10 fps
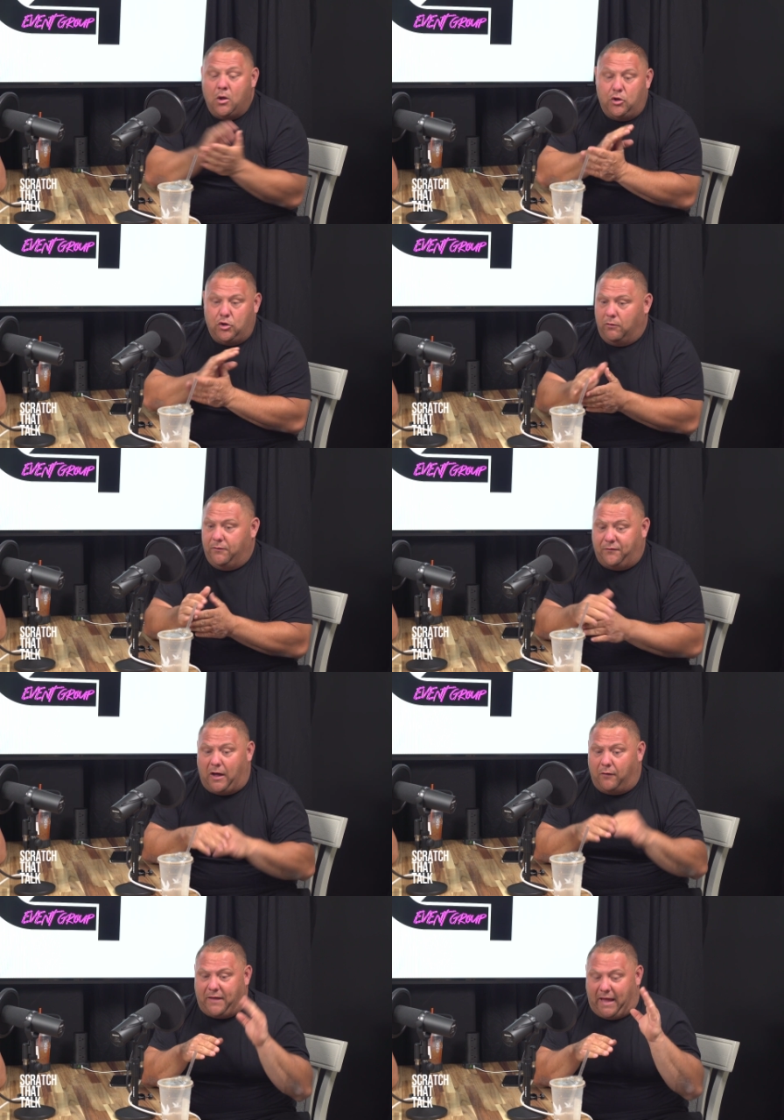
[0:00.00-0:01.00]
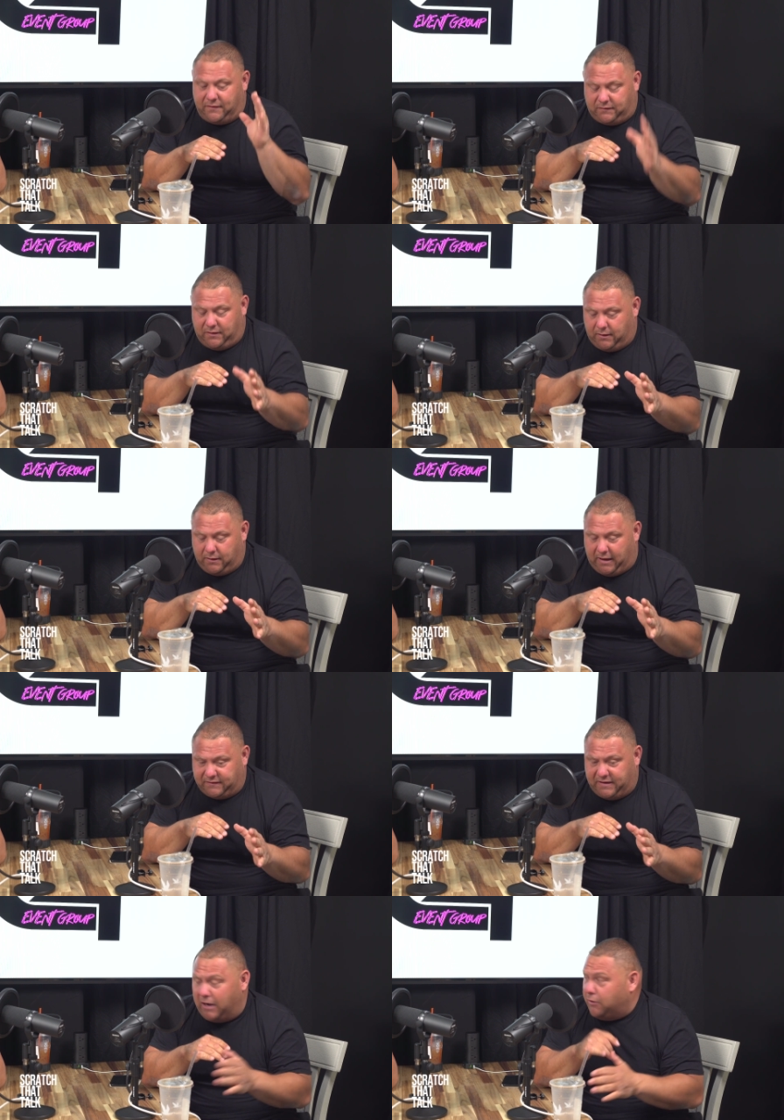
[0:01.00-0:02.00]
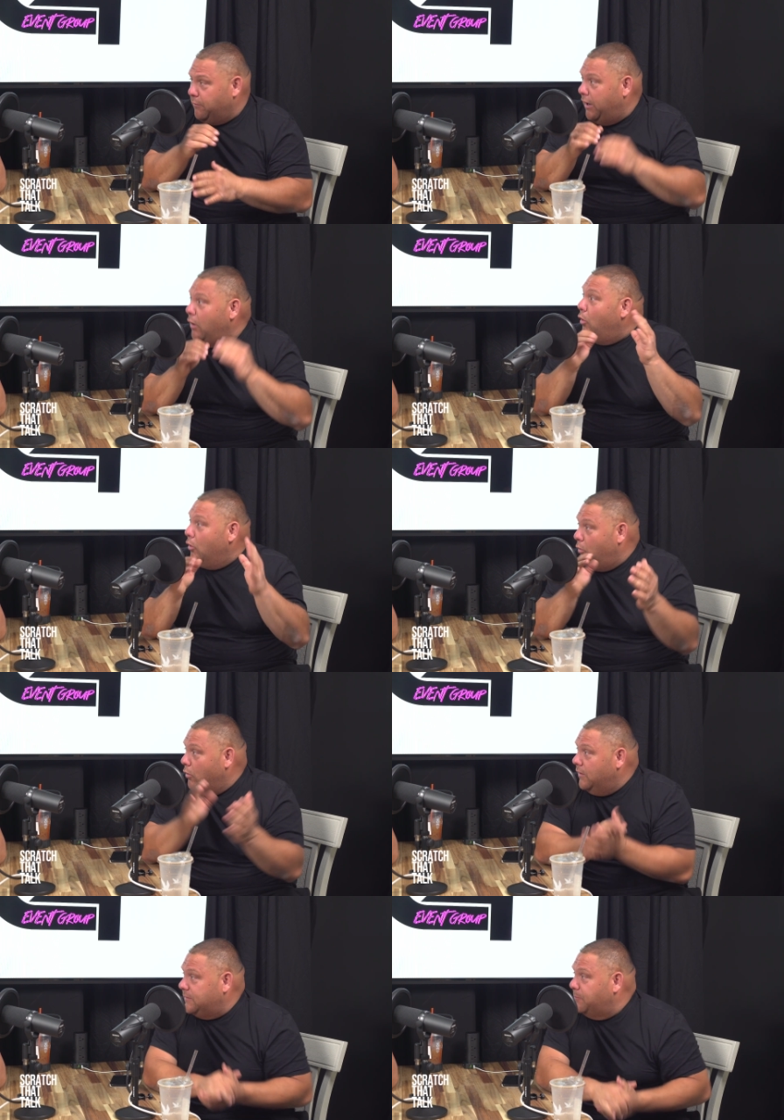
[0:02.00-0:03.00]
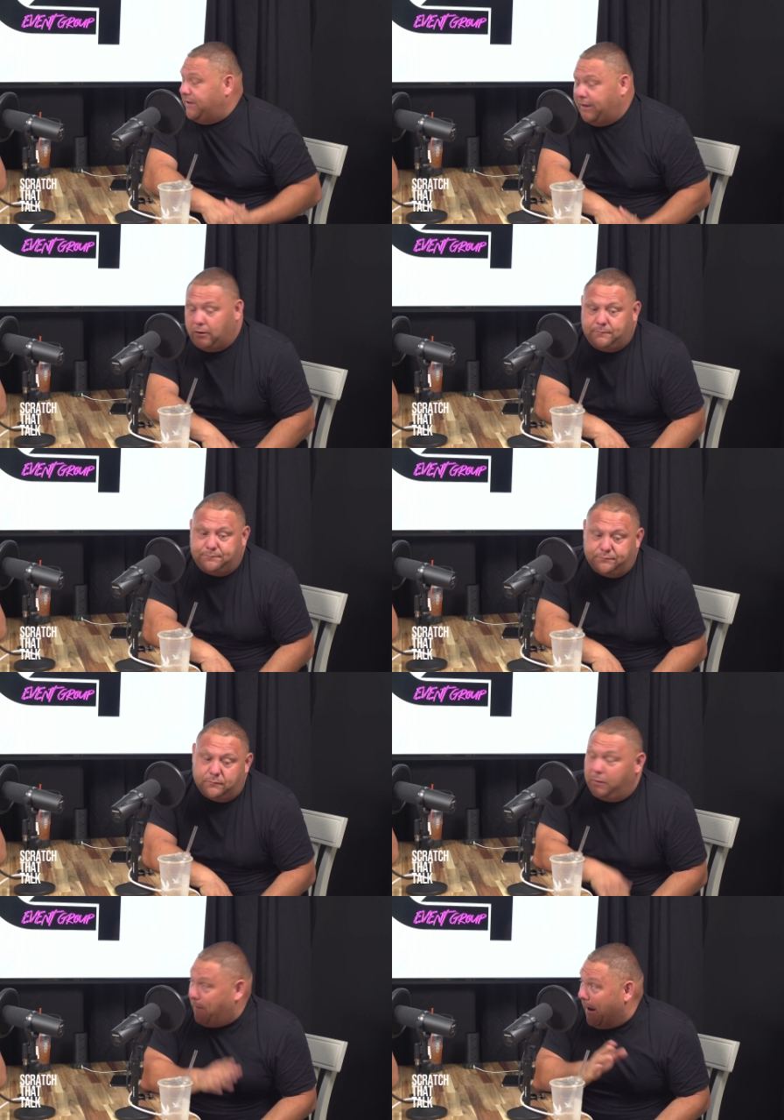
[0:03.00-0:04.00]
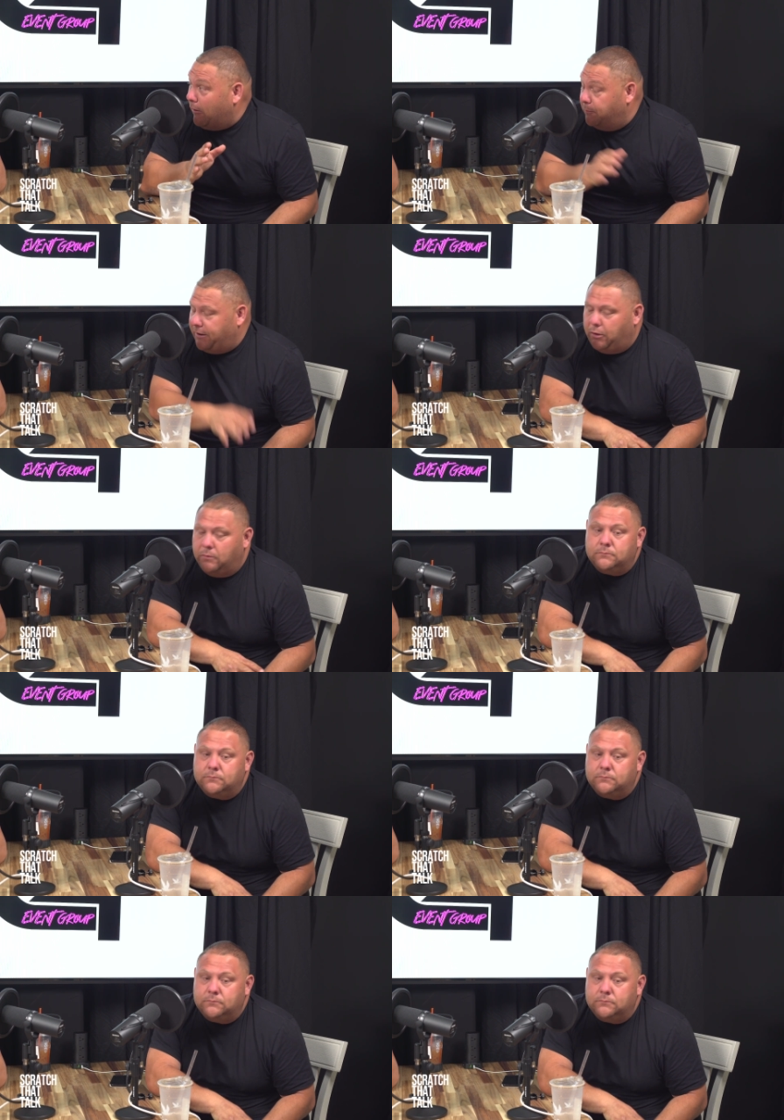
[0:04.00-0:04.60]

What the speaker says: You're involved as the honoree or as the planner, the parent planner.